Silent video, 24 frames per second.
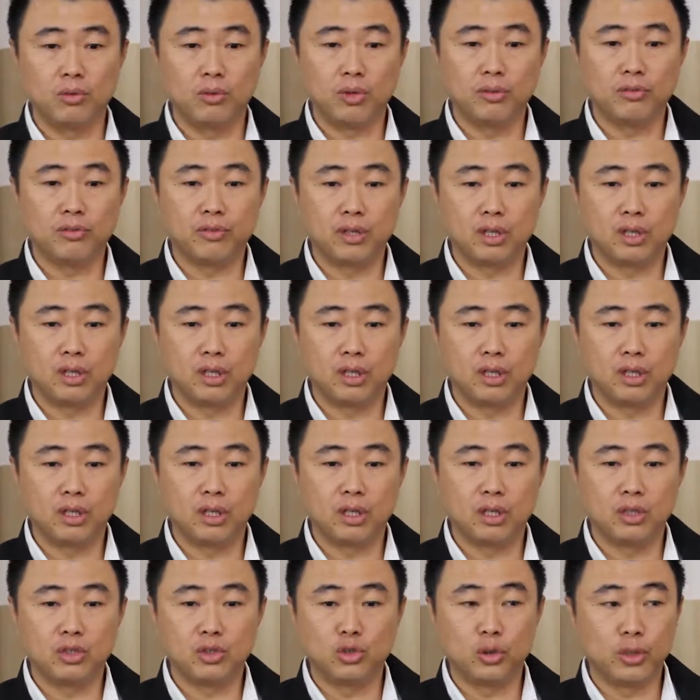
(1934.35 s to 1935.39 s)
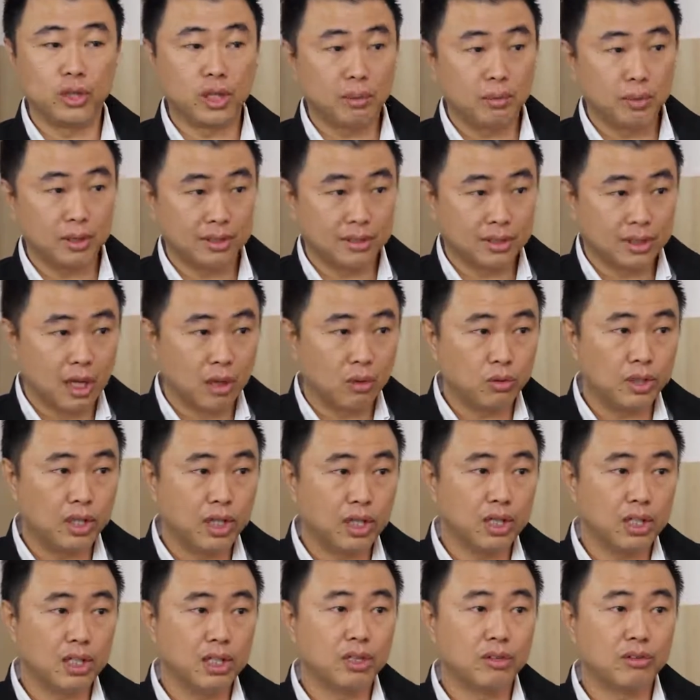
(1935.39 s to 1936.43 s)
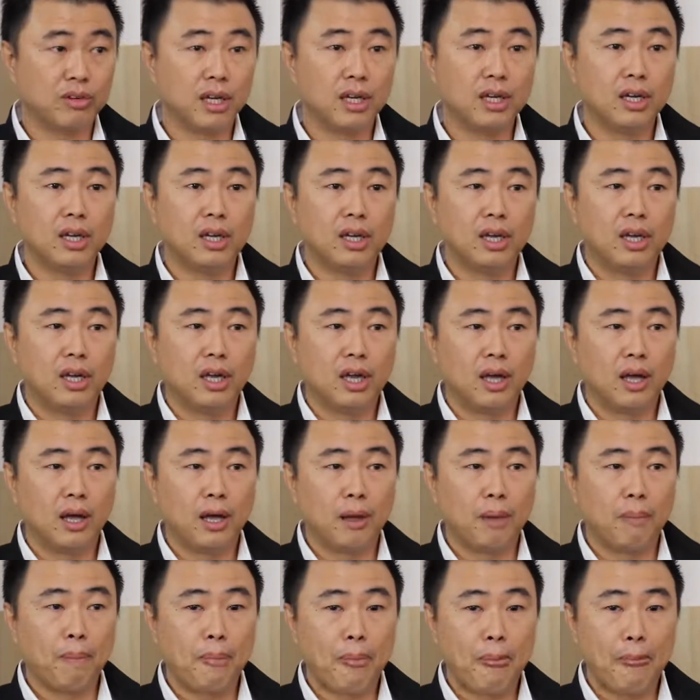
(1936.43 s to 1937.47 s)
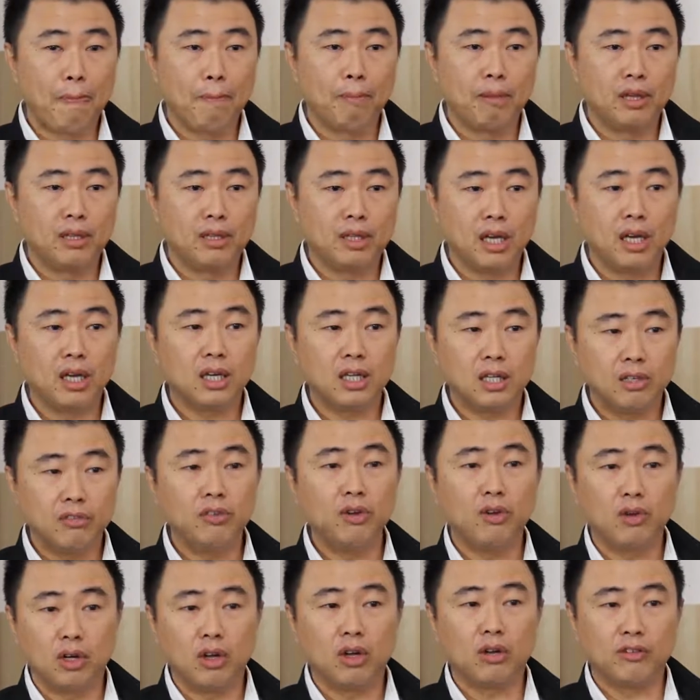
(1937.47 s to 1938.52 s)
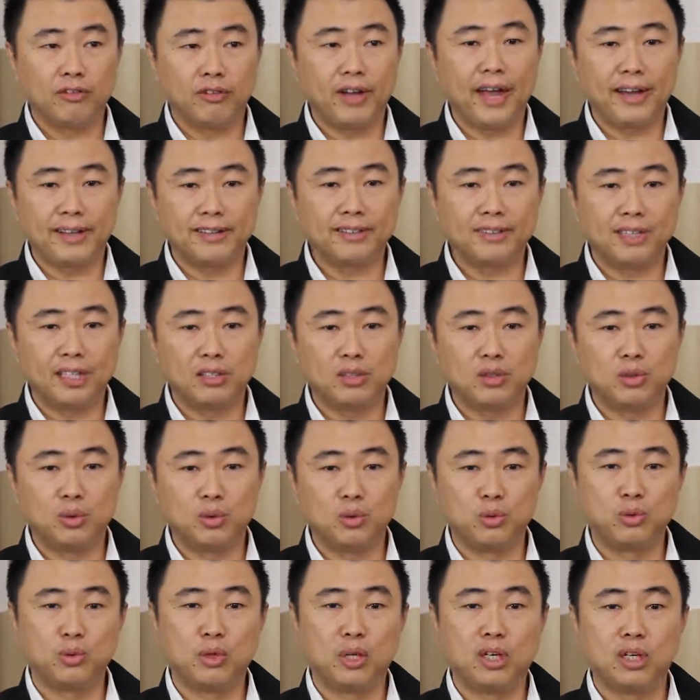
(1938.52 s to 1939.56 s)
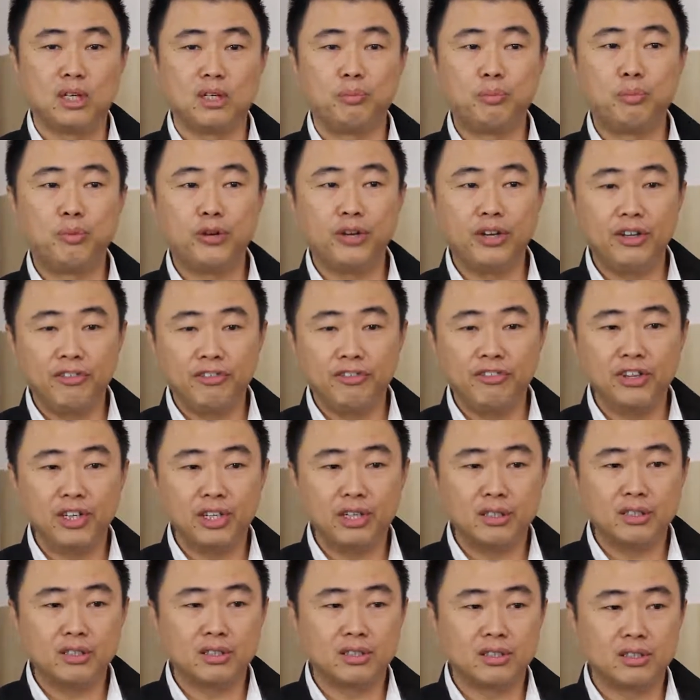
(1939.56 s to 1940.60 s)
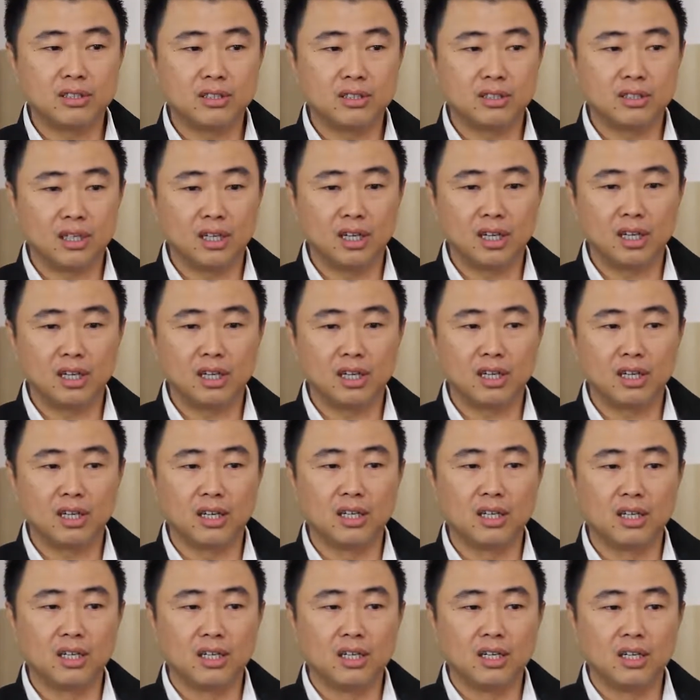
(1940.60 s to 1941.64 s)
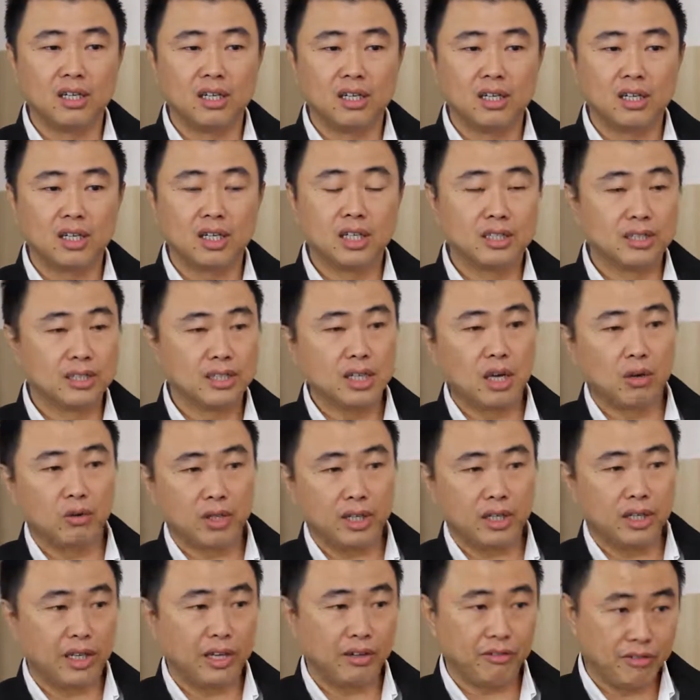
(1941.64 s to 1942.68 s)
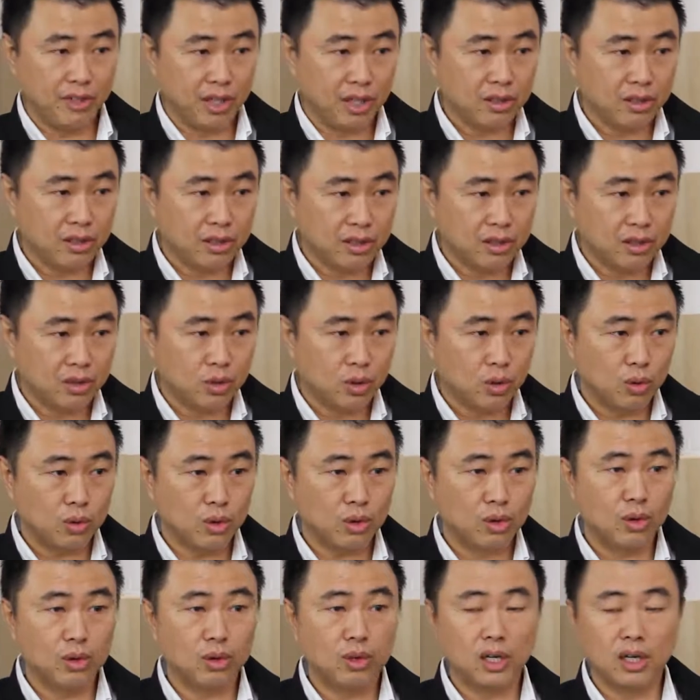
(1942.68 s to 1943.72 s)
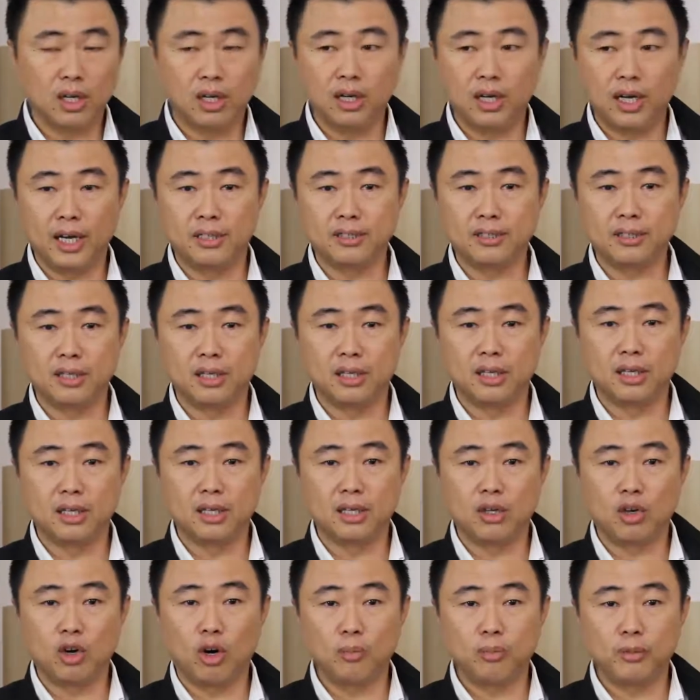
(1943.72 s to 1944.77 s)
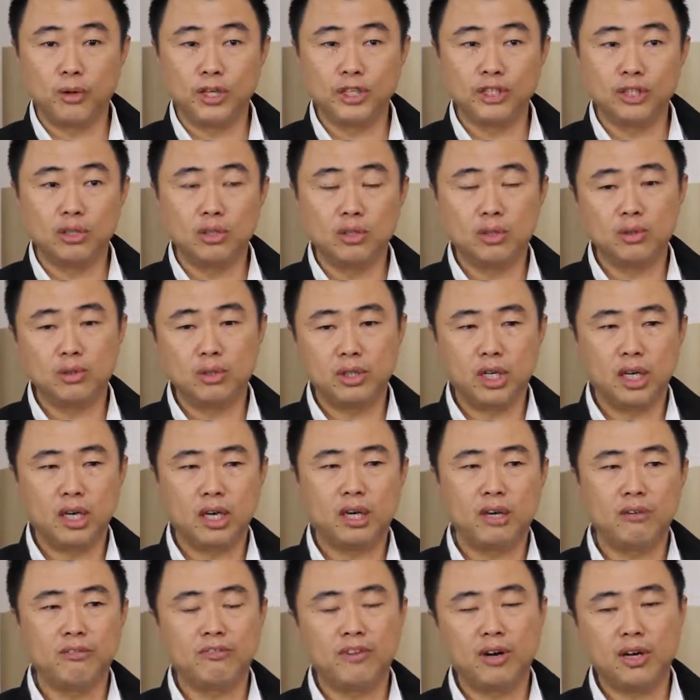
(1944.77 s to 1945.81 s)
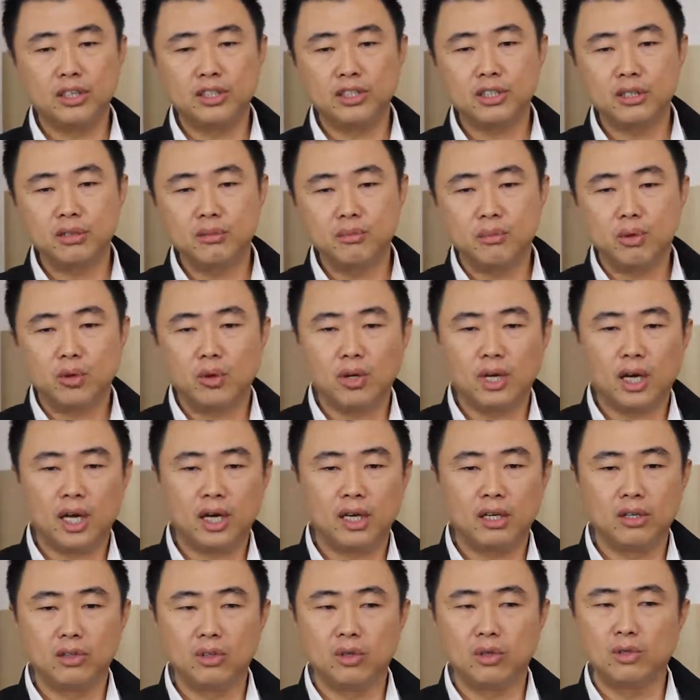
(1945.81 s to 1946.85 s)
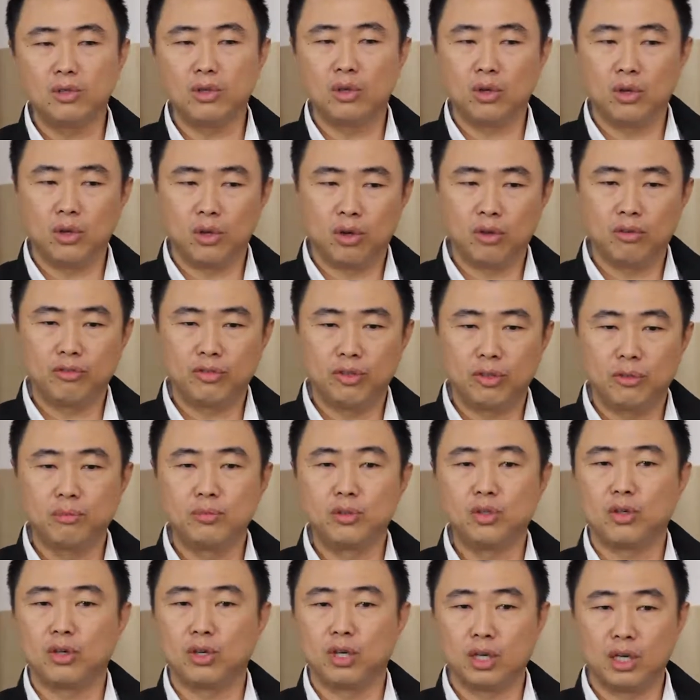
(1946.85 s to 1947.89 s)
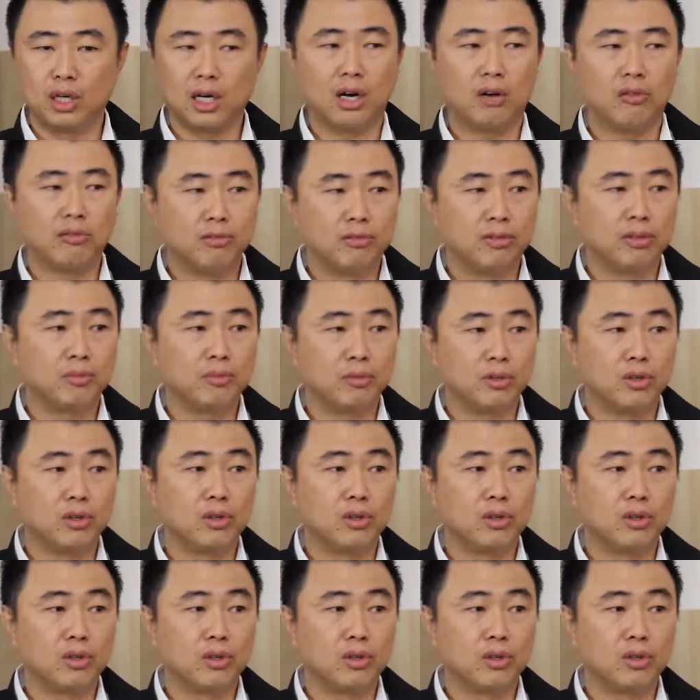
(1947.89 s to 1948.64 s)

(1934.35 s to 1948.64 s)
with Joey Consulting, right? They give you a lot of access to previous consult that they have done. So as a corporation, they function more like your law firm, your account firm.